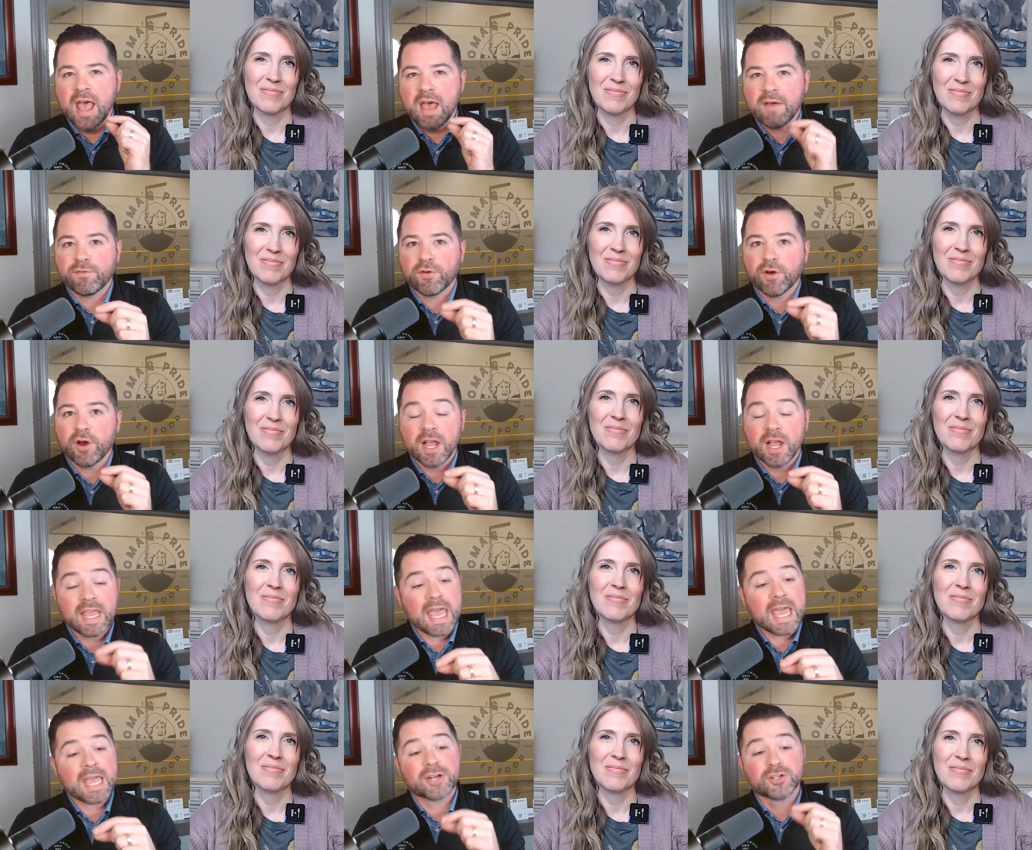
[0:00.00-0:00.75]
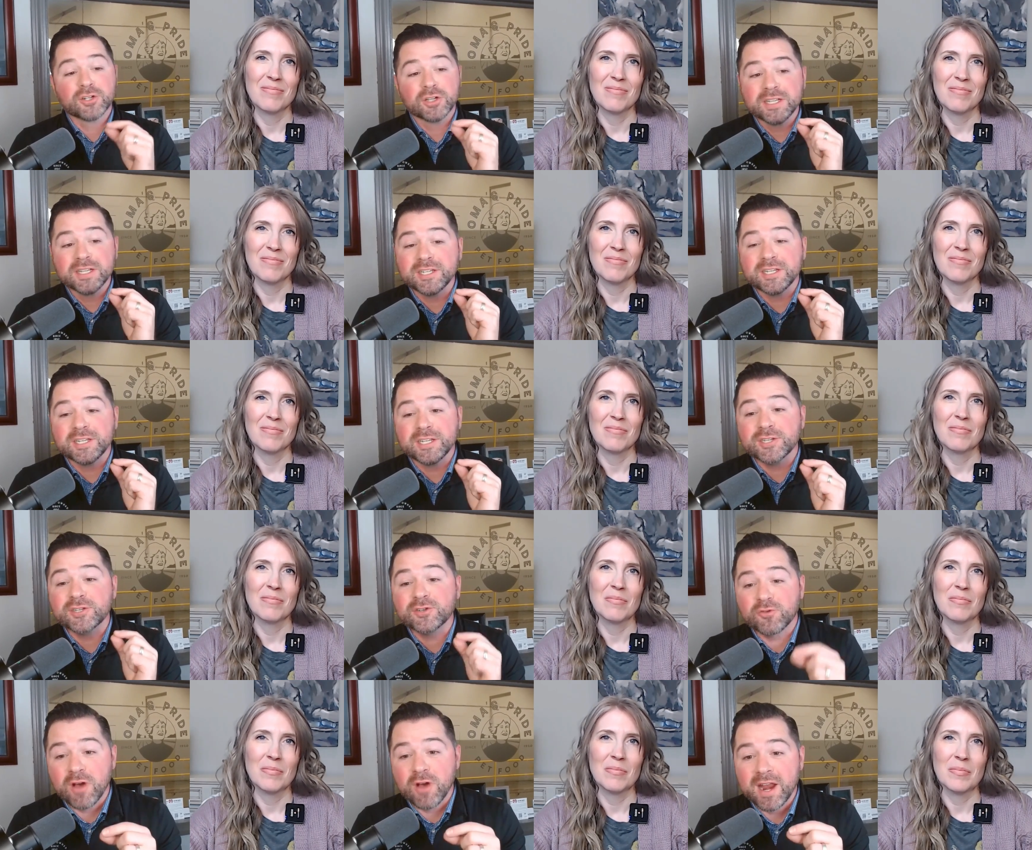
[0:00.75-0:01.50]
Speaker 1: an effort occasionally to
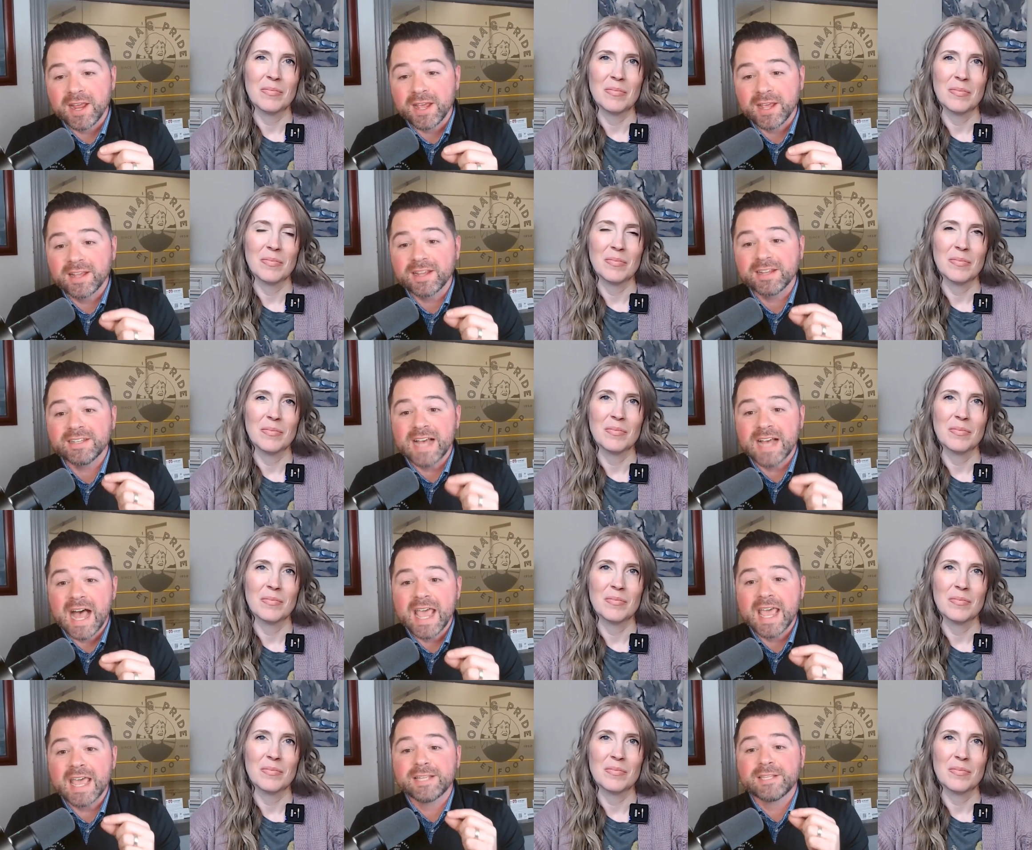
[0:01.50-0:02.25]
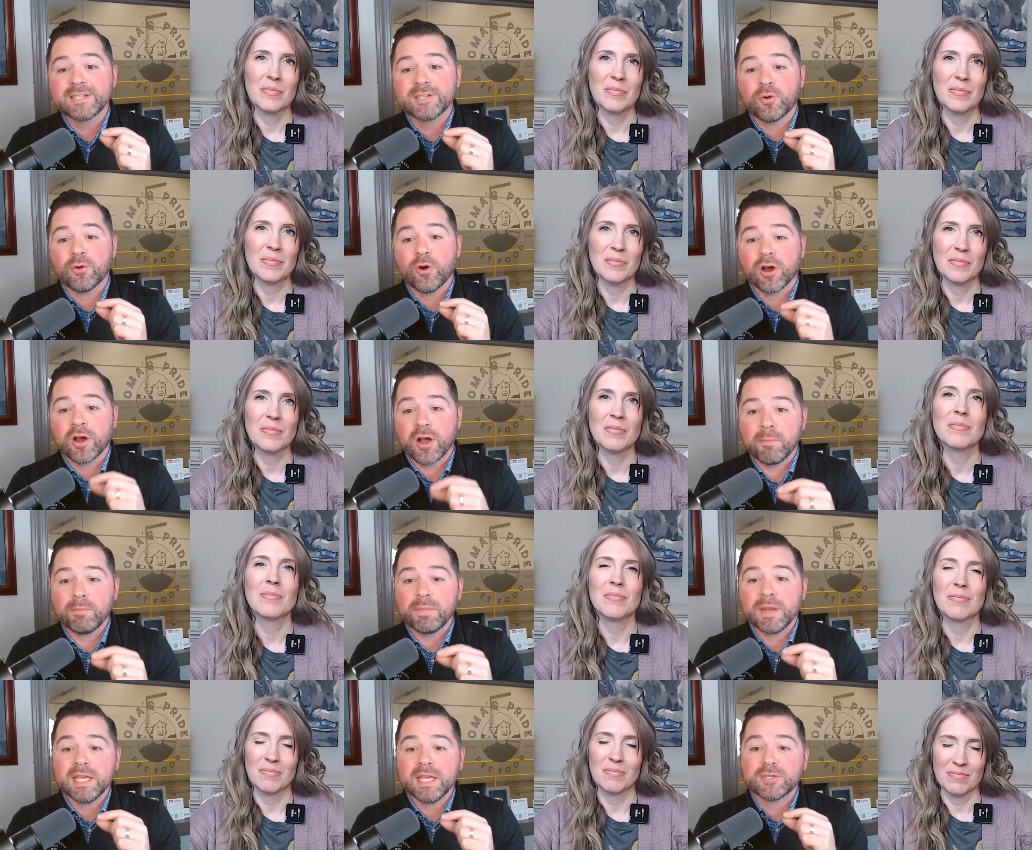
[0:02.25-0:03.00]
discredit diets or
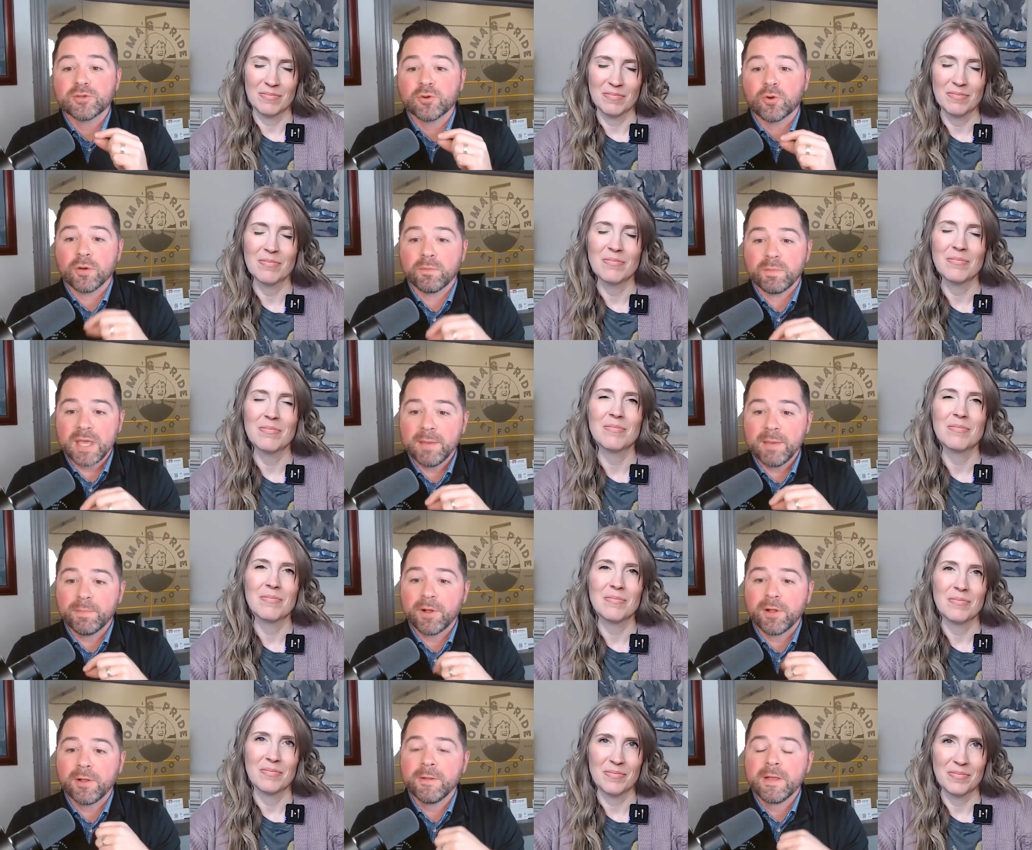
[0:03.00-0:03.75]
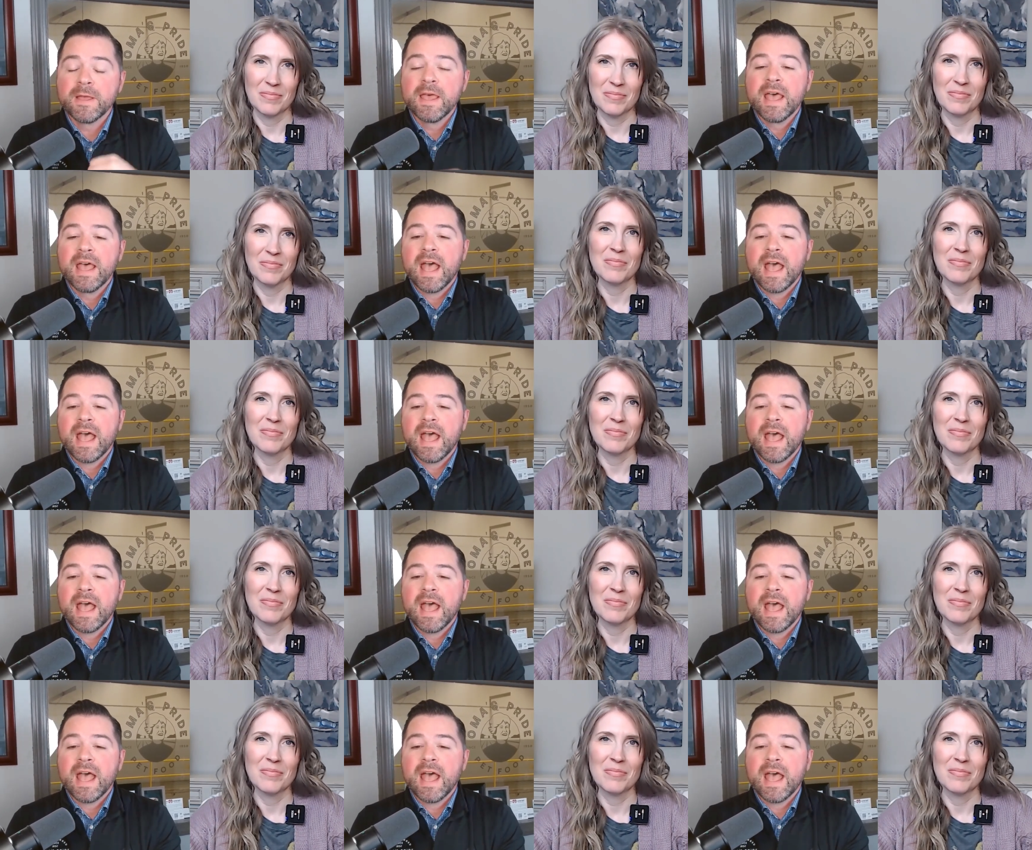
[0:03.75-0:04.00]
companies or people.